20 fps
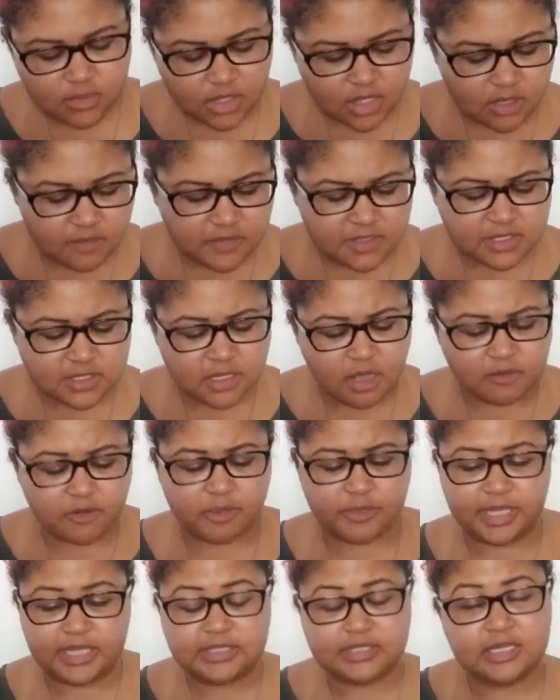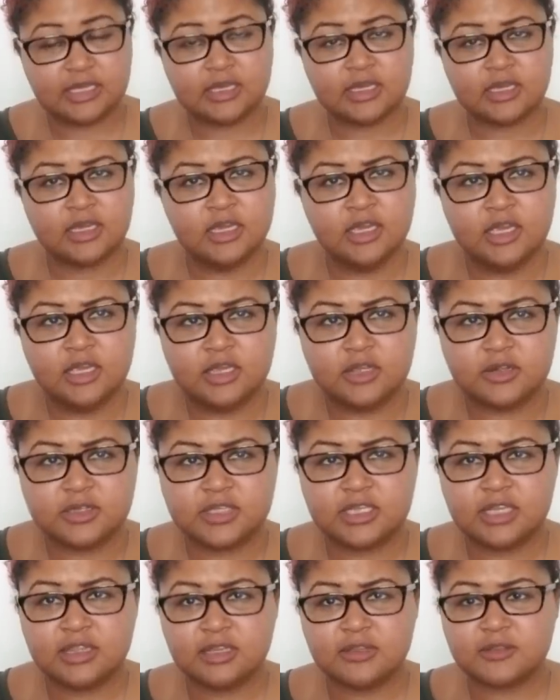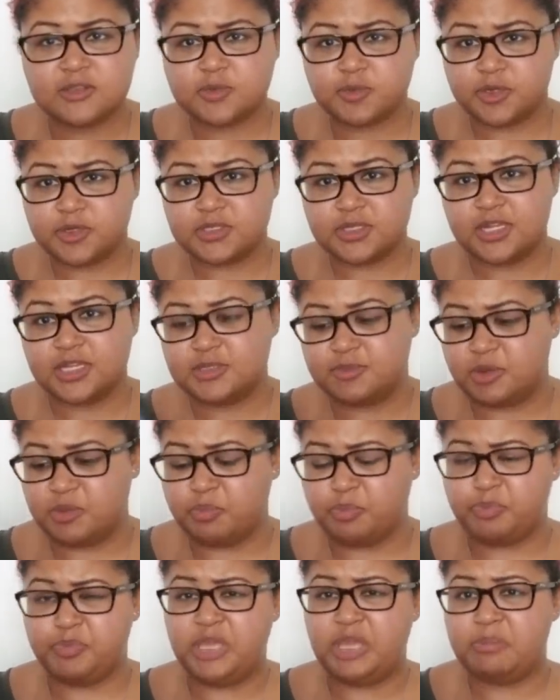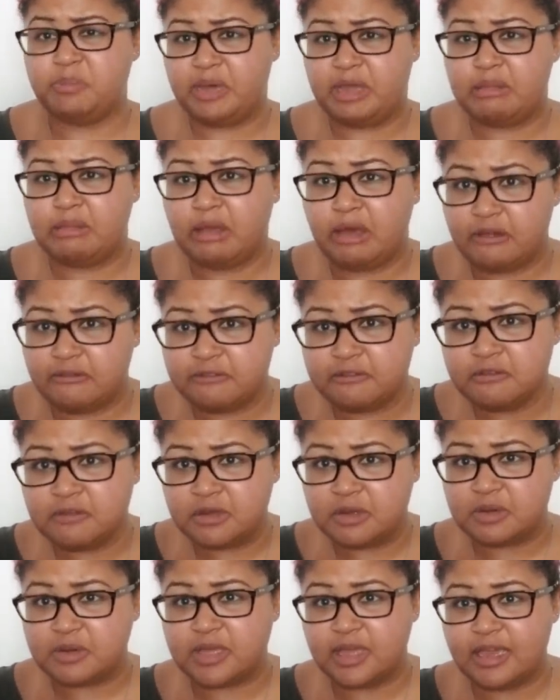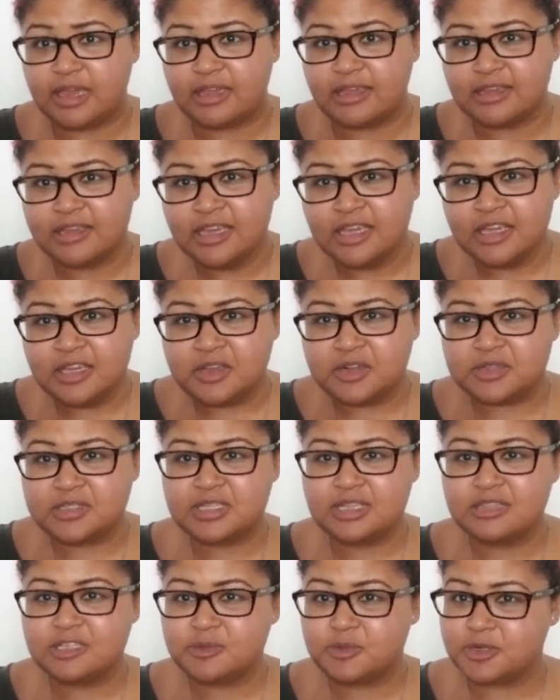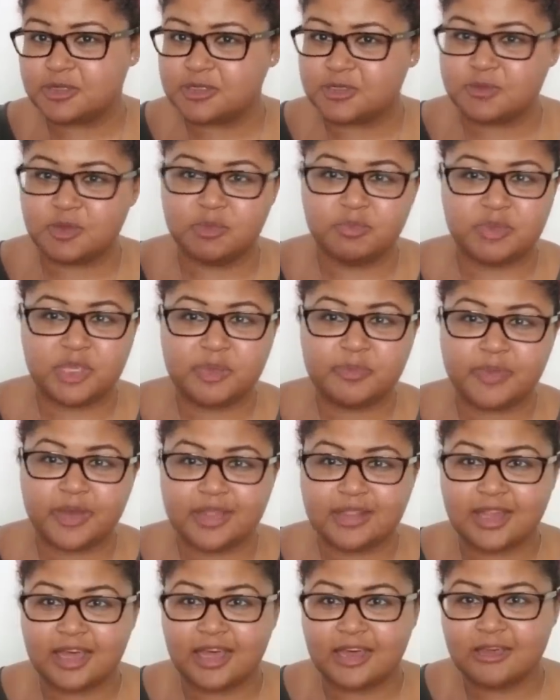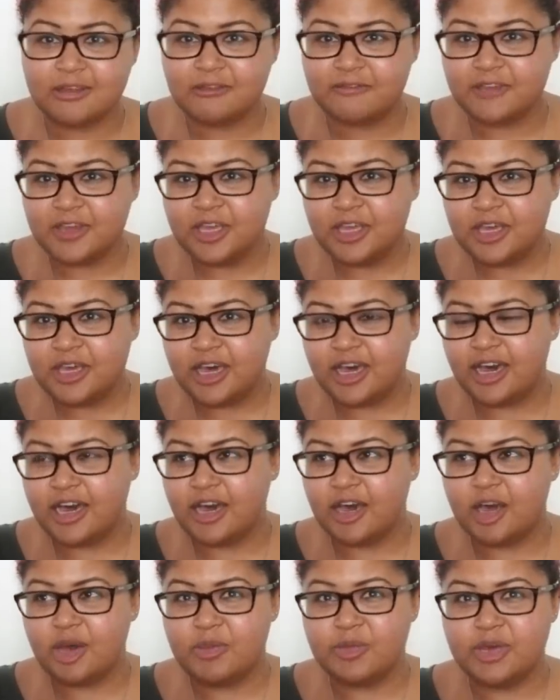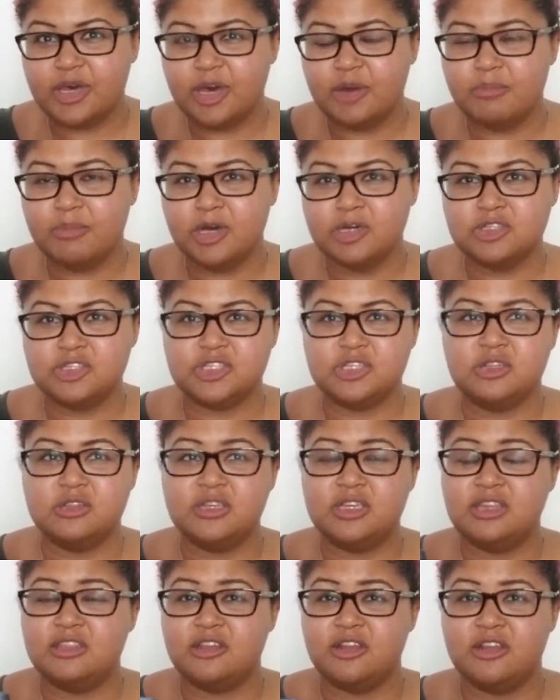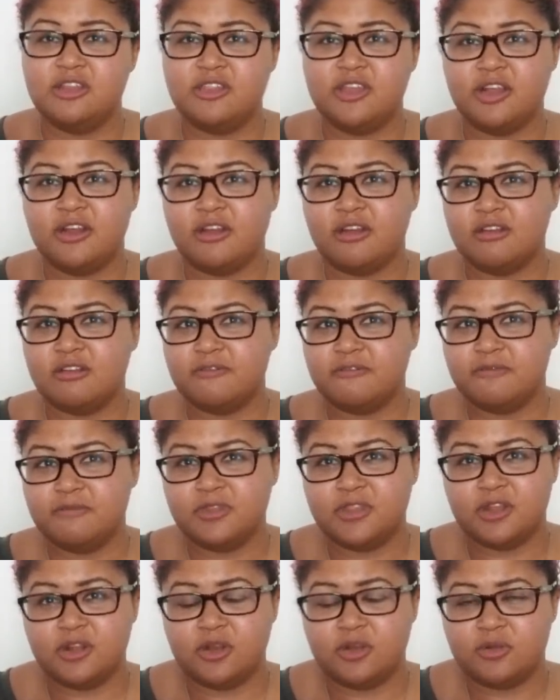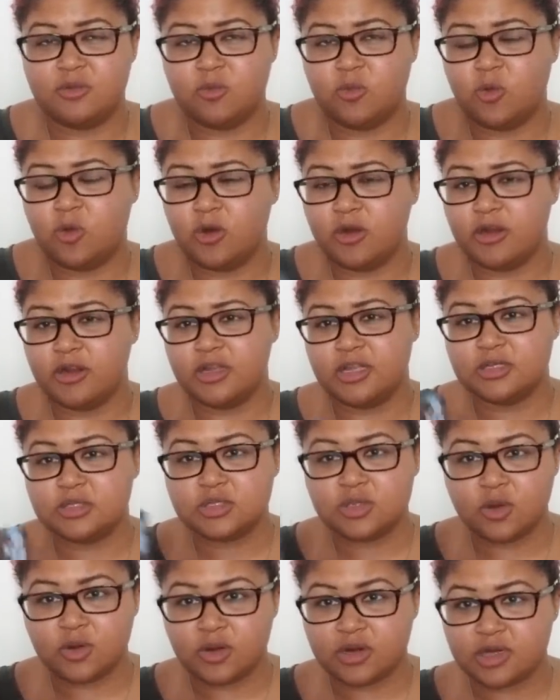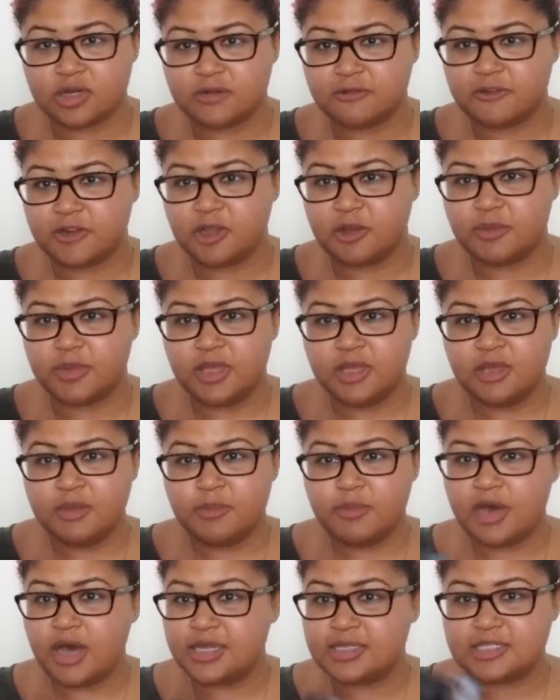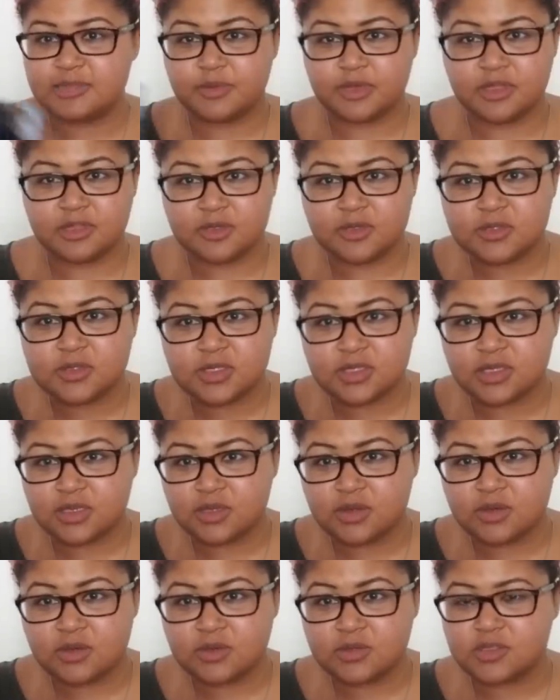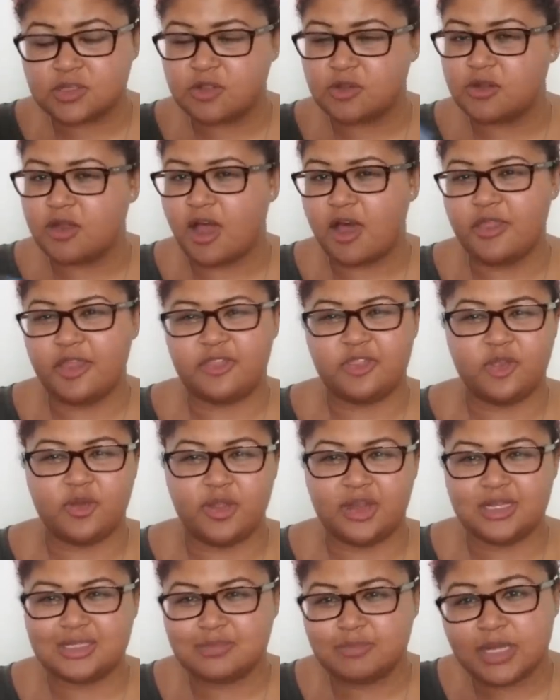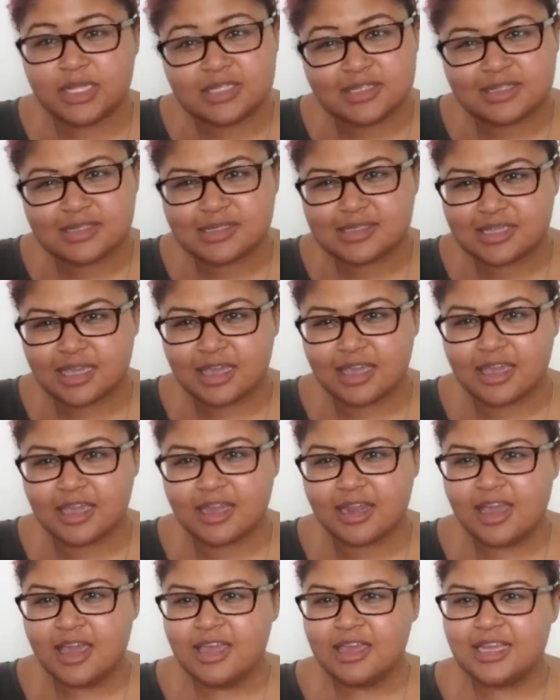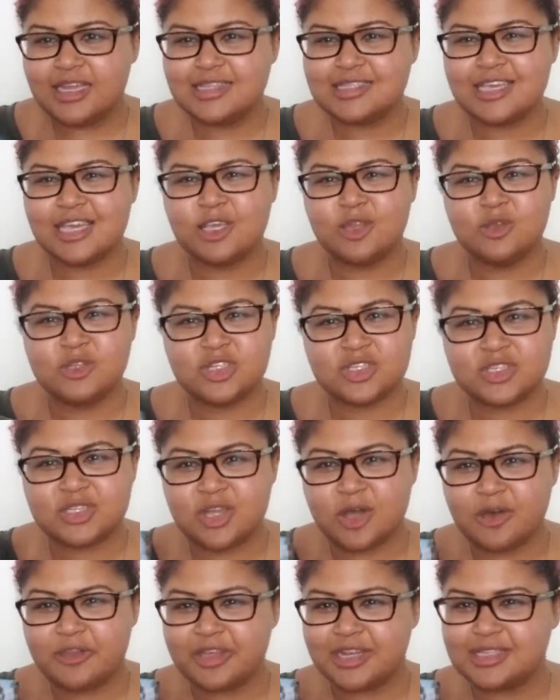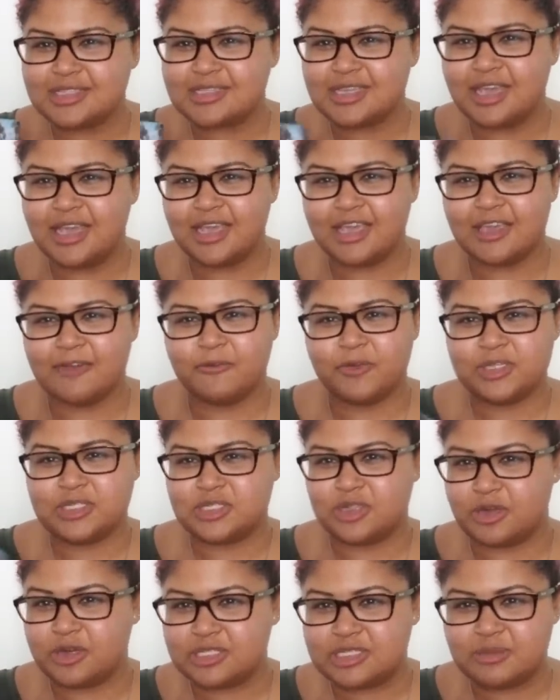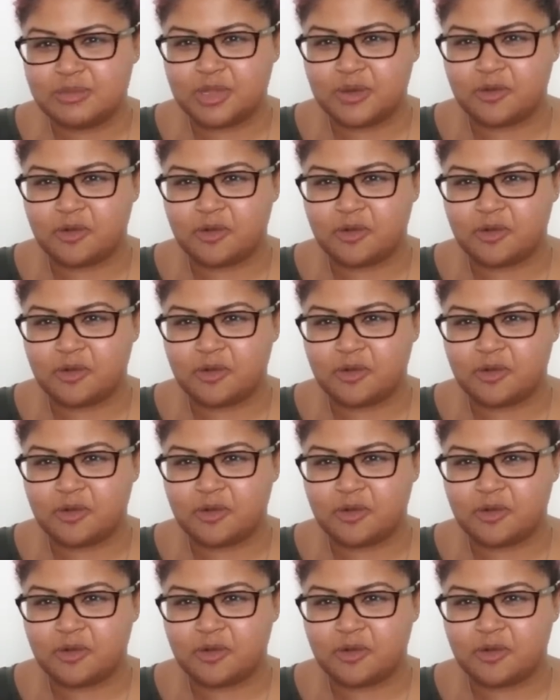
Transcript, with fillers: if this is all romantic, you're seeing that this person has been beat by love. Okay, you're seeing this person's been beat by love um, emotionally. They're they're they're worn and torn from possibly losing you, so they're not like the greatest mental state. It's like you just know that it's like if we started something